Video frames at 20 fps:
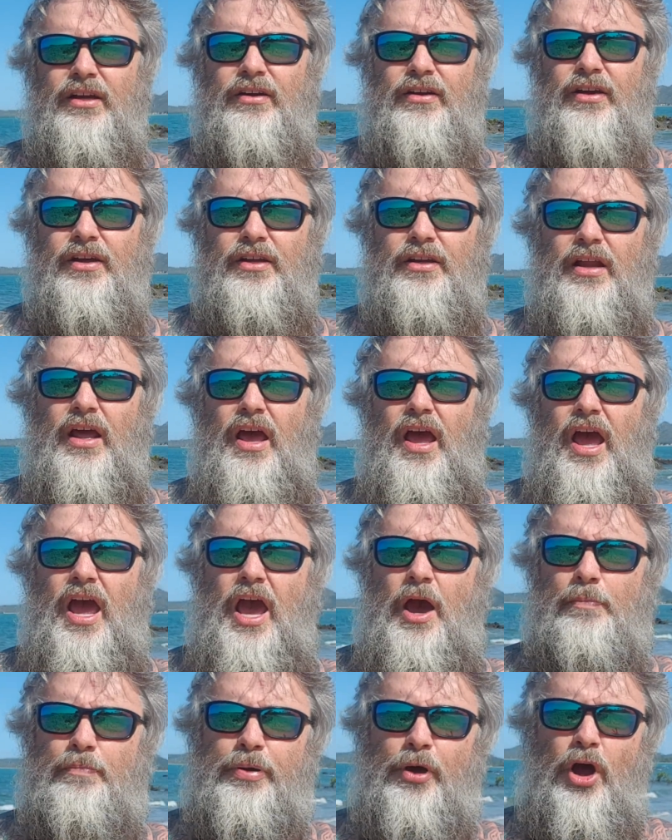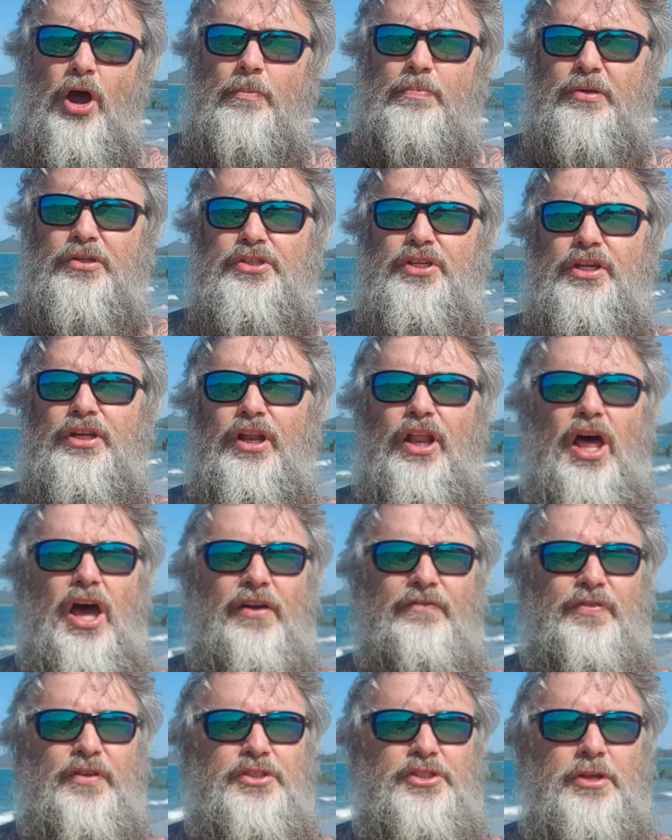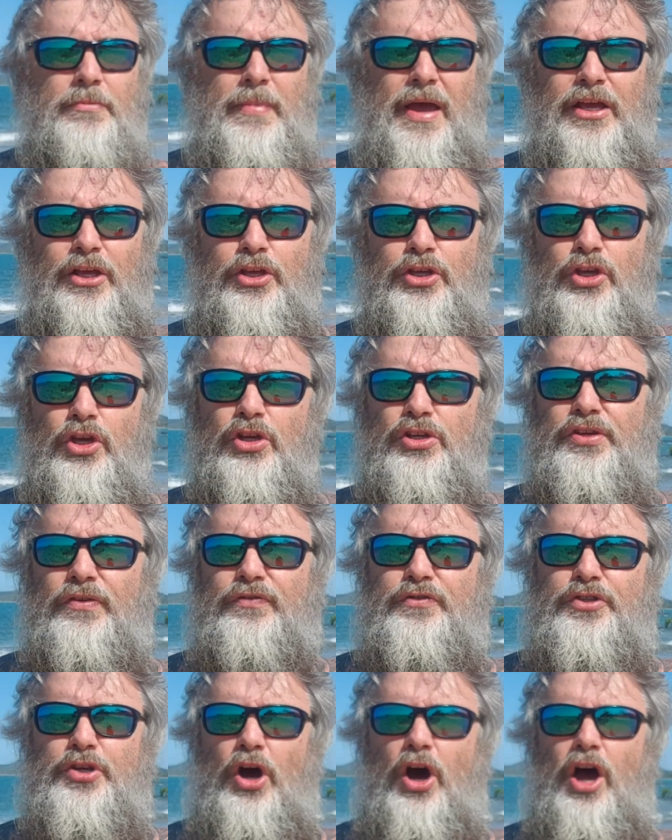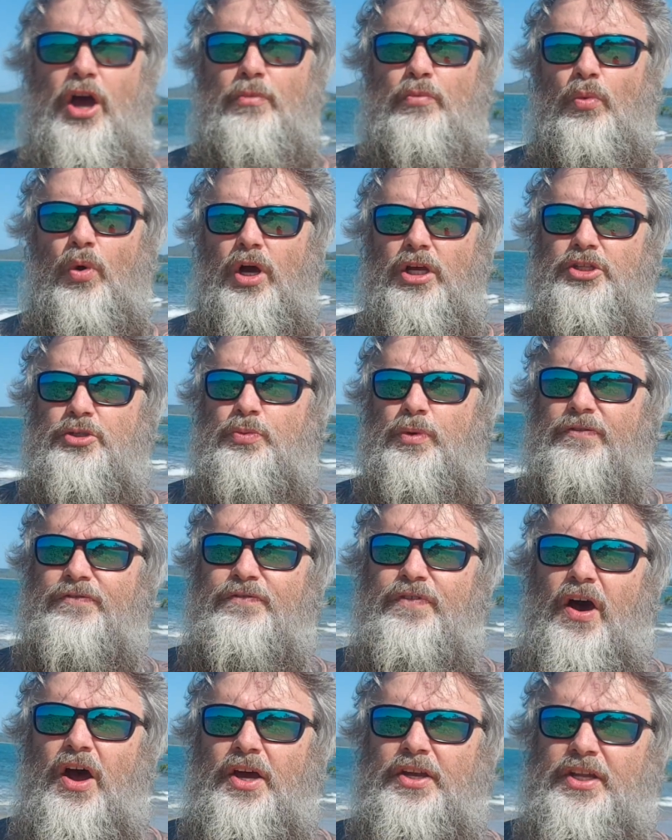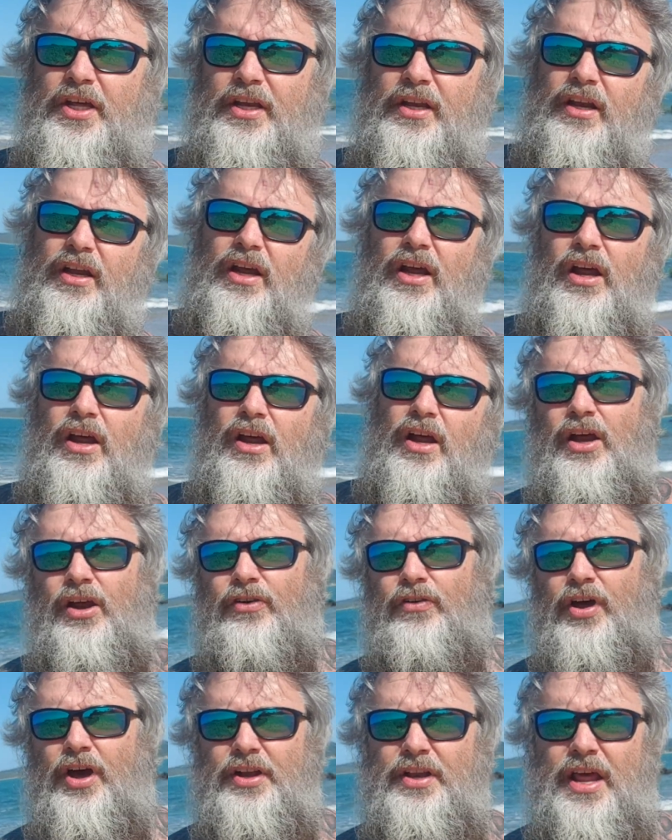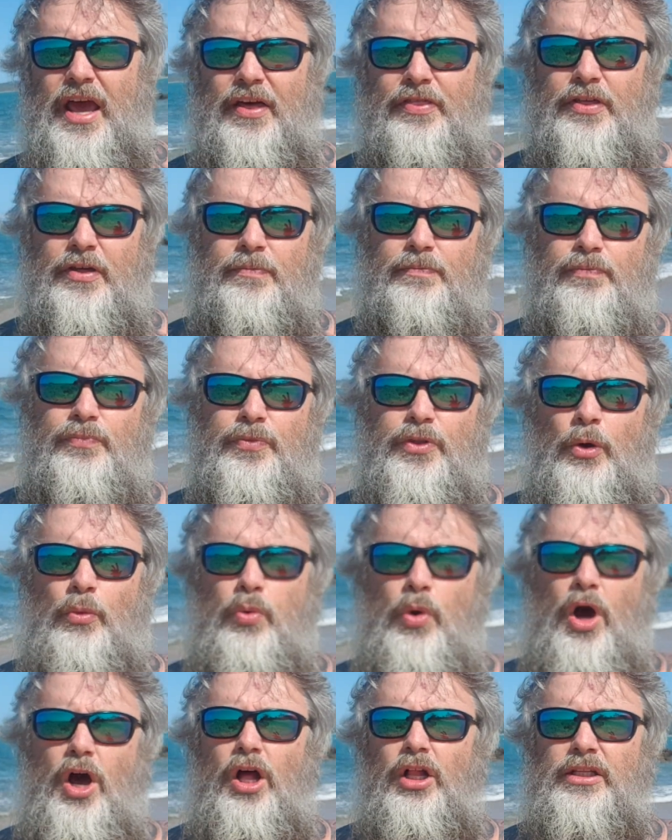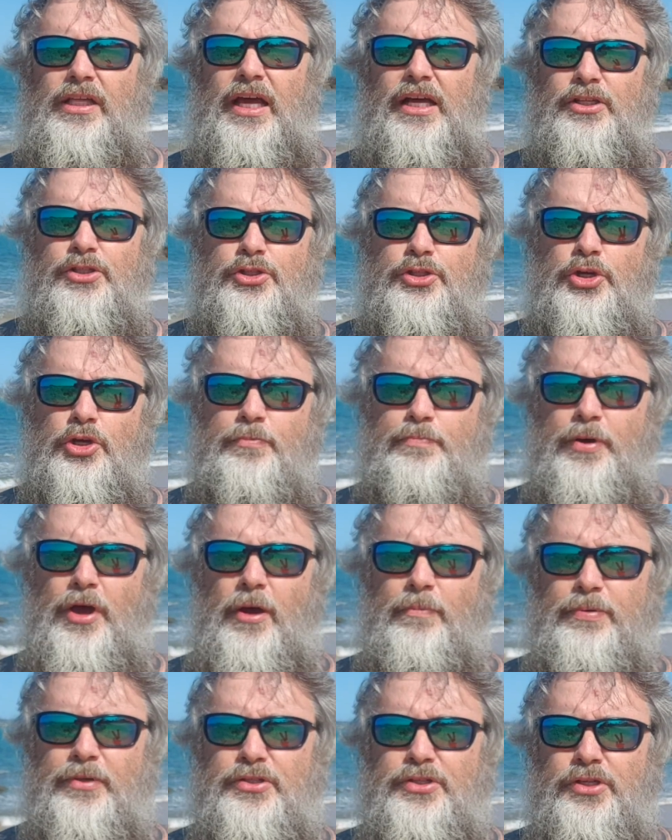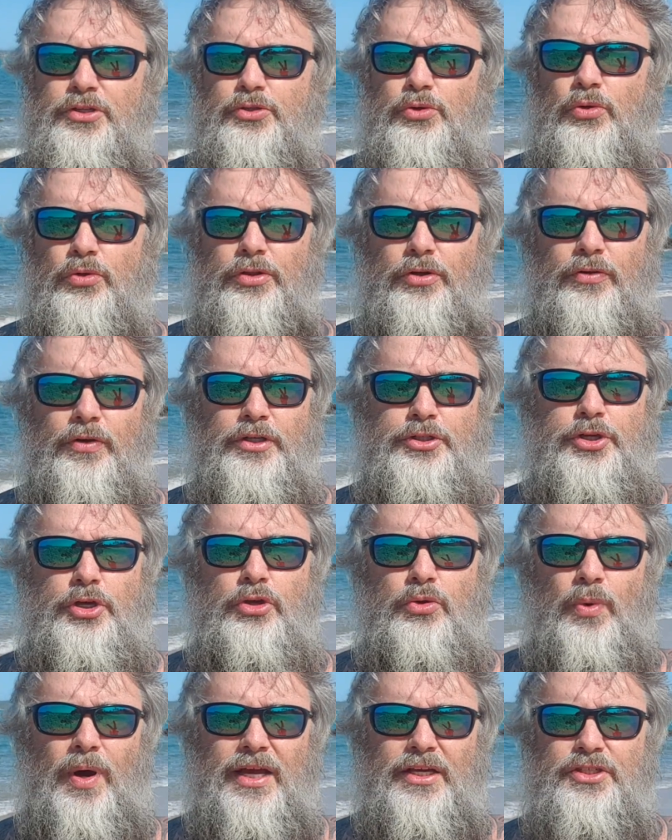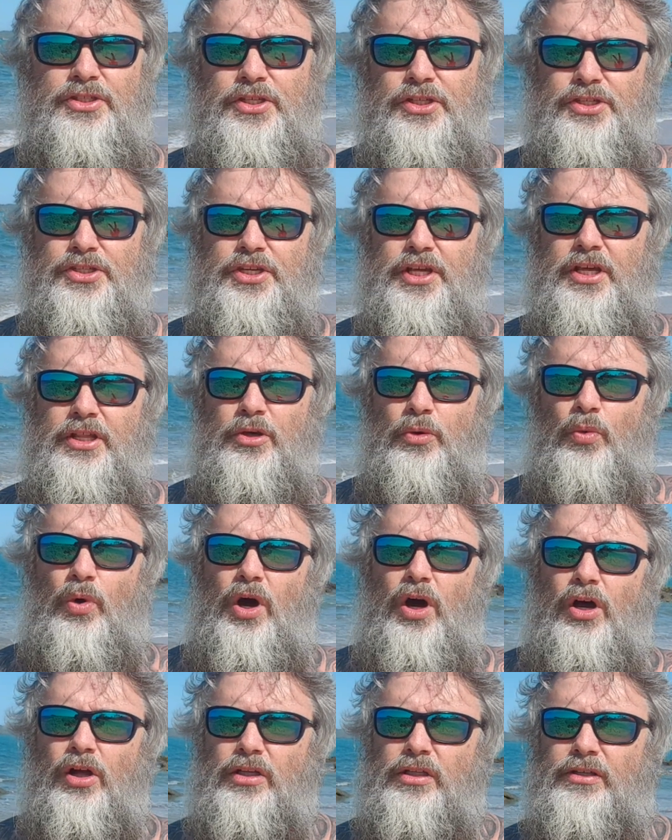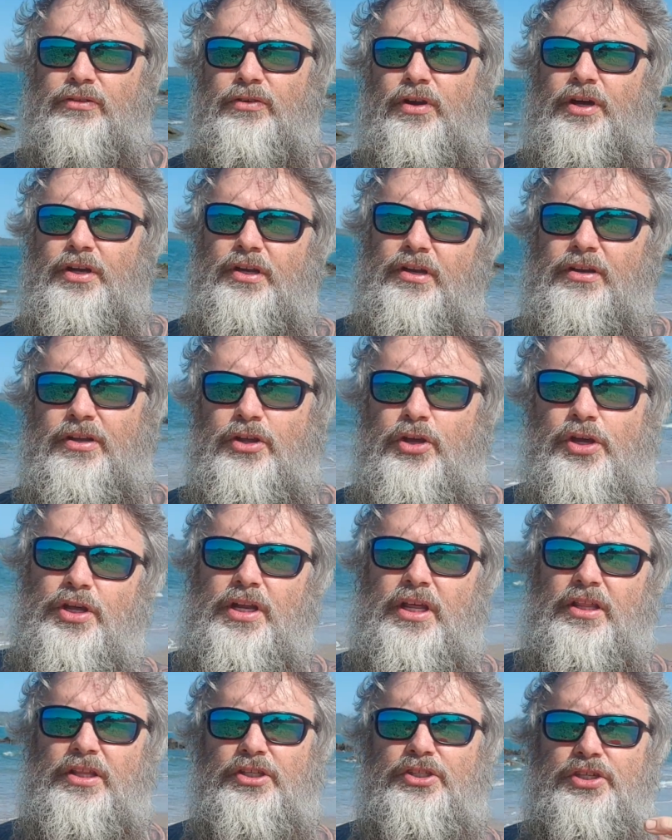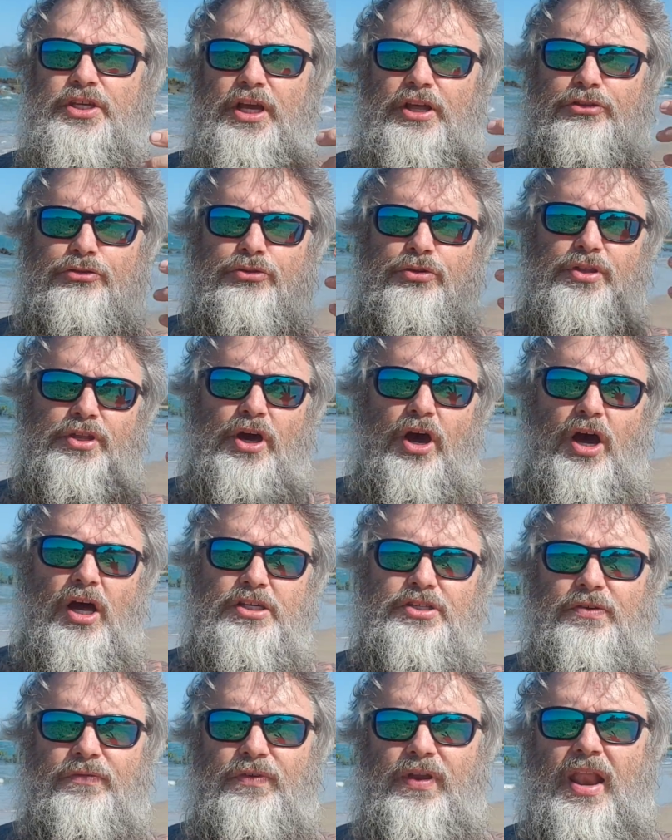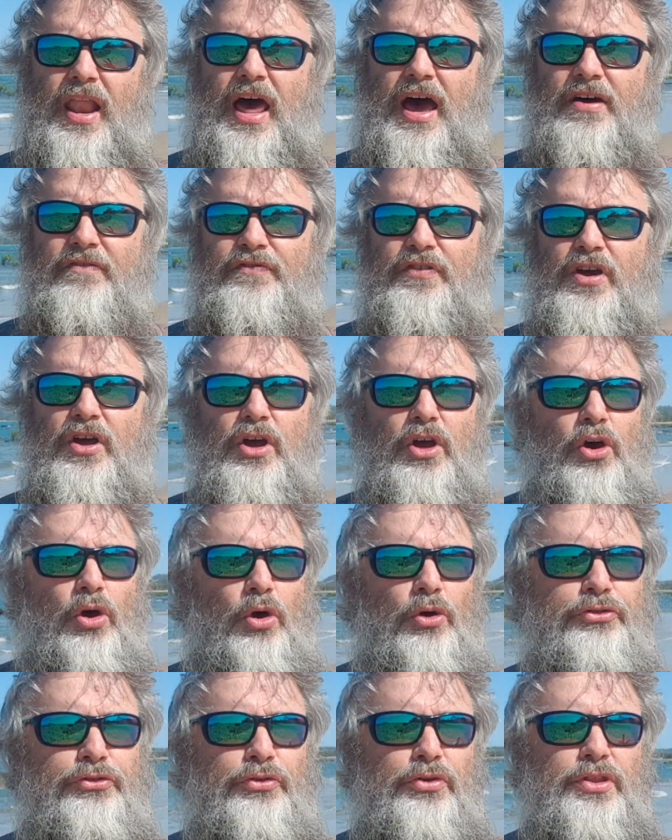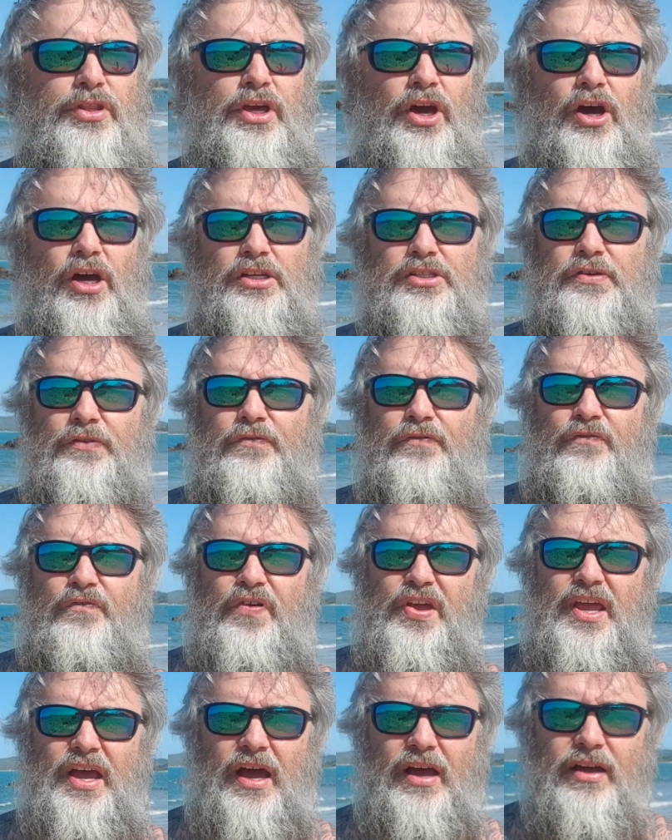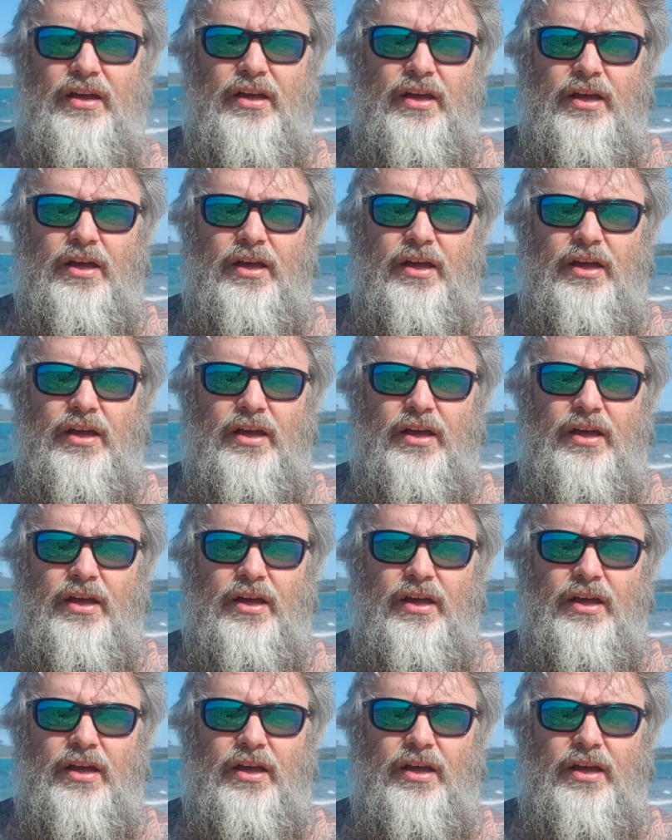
Right? Our purpose in life is to make use of time whilst we find it. Right now, the world has two purposes, or there are two ways to see the world, right? You can either see it through the eyes of love or through the eyes of fear.